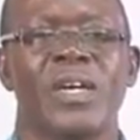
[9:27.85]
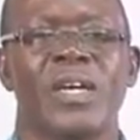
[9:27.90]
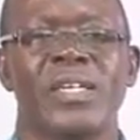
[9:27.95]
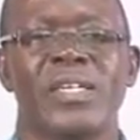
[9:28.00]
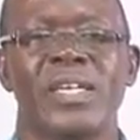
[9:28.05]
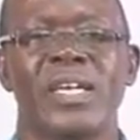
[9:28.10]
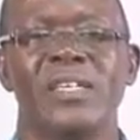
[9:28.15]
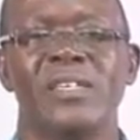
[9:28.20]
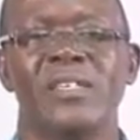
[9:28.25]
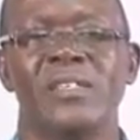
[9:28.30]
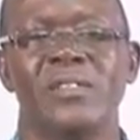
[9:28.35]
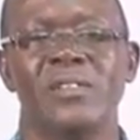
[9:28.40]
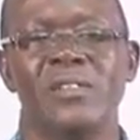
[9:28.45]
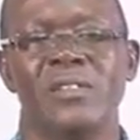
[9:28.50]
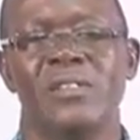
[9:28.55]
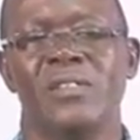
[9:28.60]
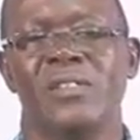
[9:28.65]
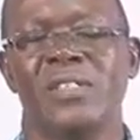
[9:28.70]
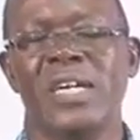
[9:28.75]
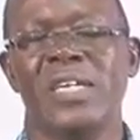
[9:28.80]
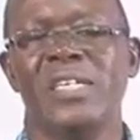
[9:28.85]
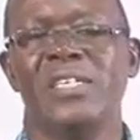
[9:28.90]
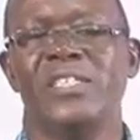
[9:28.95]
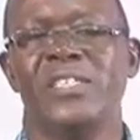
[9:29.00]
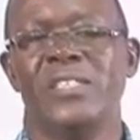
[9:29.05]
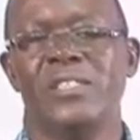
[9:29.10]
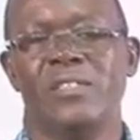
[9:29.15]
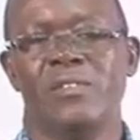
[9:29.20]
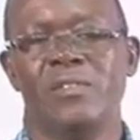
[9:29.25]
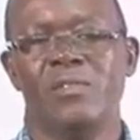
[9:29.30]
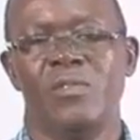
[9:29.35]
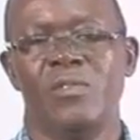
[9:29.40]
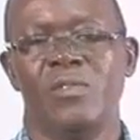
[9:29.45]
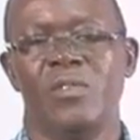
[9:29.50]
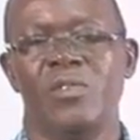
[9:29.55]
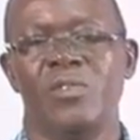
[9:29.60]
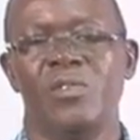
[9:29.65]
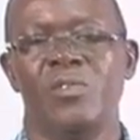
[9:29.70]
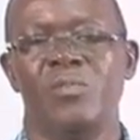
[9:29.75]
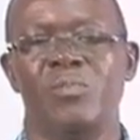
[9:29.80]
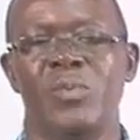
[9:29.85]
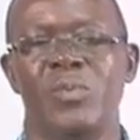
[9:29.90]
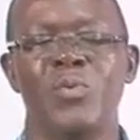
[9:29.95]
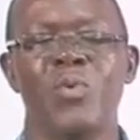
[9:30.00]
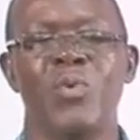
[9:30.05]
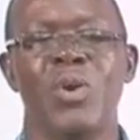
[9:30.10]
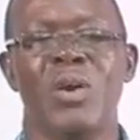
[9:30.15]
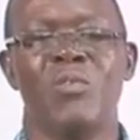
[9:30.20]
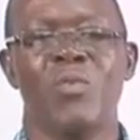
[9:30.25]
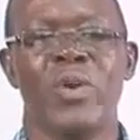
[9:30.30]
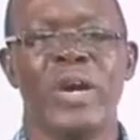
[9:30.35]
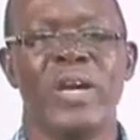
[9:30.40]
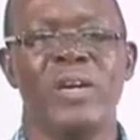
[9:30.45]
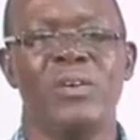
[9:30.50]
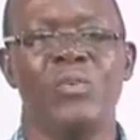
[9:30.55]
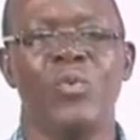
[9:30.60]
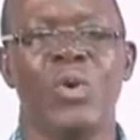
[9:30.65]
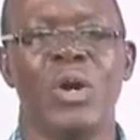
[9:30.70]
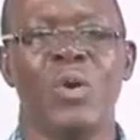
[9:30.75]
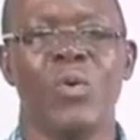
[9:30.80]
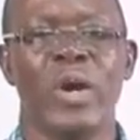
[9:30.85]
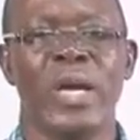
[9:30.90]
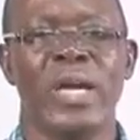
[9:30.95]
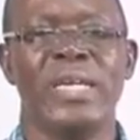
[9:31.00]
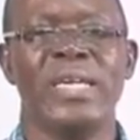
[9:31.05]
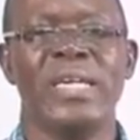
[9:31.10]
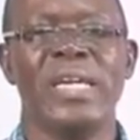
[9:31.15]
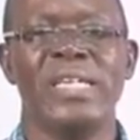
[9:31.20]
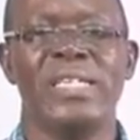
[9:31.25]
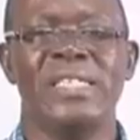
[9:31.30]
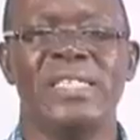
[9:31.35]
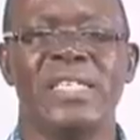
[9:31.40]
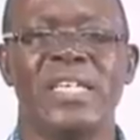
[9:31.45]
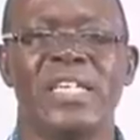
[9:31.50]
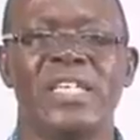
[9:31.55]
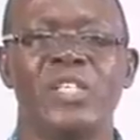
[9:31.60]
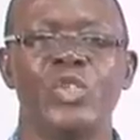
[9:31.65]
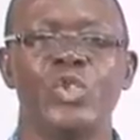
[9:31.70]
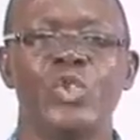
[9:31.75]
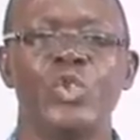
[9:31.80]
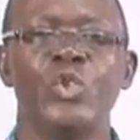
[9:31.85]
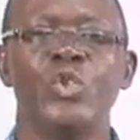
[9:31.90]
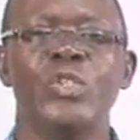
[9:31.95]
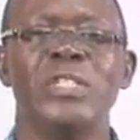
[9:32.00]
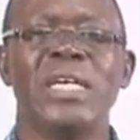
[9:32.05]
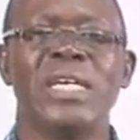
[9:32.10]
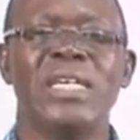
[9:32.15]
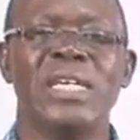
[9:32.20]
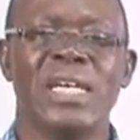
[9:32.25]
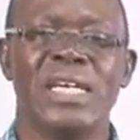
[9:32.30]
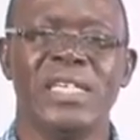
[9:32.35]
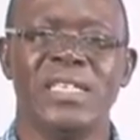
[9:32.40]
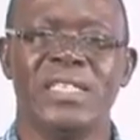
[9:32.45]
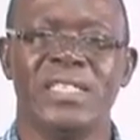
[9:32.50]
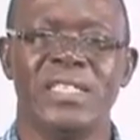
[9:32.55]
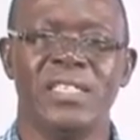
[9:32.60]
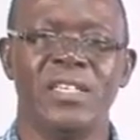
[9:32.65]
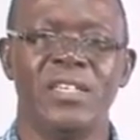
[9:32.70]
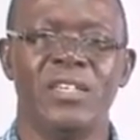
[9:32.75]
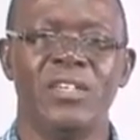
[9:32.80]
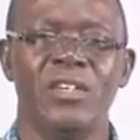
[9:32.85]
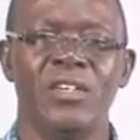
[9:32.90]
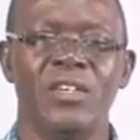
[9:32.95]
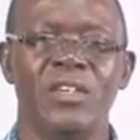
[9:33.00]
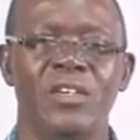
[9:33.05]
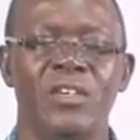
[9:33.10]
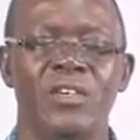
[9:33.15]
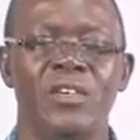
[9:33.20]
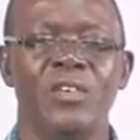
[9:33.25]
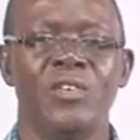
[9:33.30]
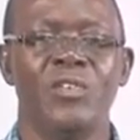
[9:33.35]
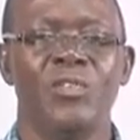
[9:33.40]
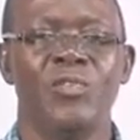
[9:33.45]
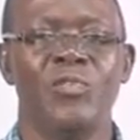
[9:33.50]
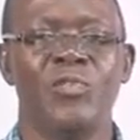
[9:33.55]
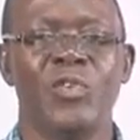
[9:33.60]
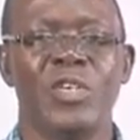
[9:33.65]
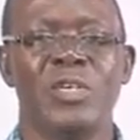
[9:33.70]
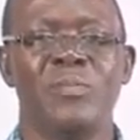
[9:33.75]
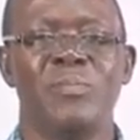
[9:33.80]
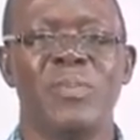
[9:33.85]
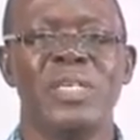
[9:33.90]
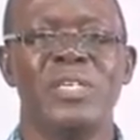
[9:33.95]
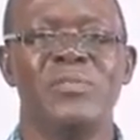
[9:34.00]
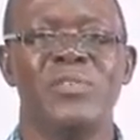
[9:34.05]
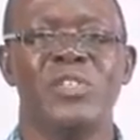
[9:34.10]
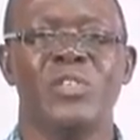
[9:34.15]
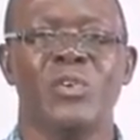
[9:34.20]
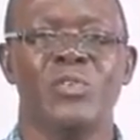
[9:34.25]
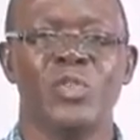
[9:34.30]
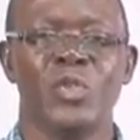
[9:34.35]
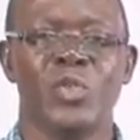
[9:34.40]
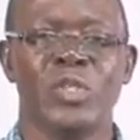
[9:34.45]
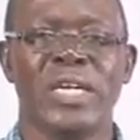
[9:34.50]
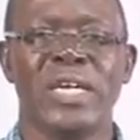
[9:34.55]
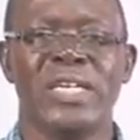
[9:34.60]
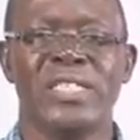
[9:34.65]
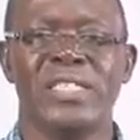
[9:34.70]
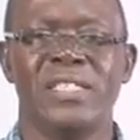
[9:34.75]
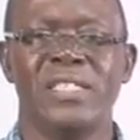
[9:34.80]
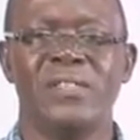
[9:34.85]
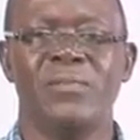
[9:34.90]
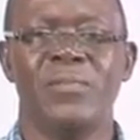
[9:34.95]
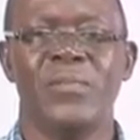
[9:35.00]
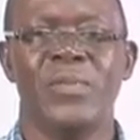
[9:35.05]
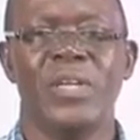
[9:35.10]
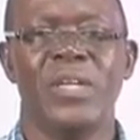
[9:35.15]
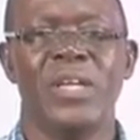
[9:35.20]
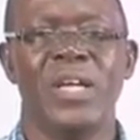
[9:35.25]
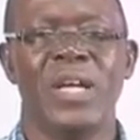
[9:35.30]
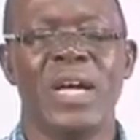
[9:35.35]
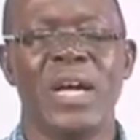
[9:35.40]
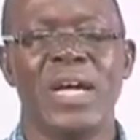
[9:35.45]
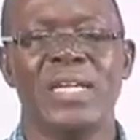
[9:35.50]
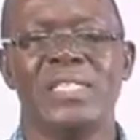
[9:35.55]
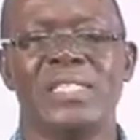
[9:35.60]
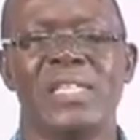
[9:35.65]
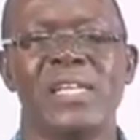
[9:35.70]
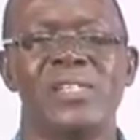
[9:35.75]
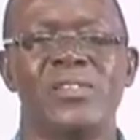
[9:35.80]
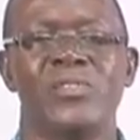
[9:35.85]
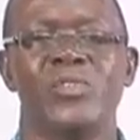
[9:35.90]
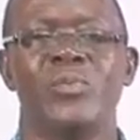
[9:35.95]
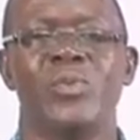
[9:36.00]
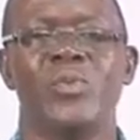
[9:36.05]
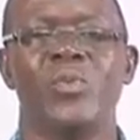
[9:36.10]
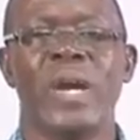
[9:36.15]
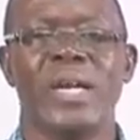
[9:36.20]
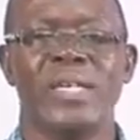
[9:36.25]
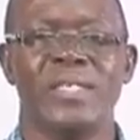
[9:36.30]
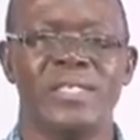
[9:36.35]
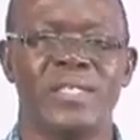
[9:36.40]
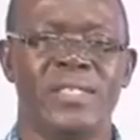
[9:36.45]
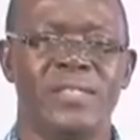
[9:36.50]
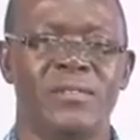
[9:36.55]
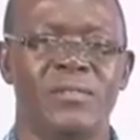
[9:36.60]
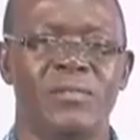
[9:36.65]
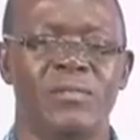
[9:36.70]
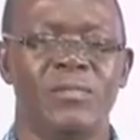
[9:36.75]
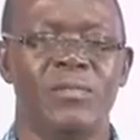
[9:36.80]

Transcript: And then knowledge, people who acquire knowledge and use that knowledge for the benefit of society are said to be wise.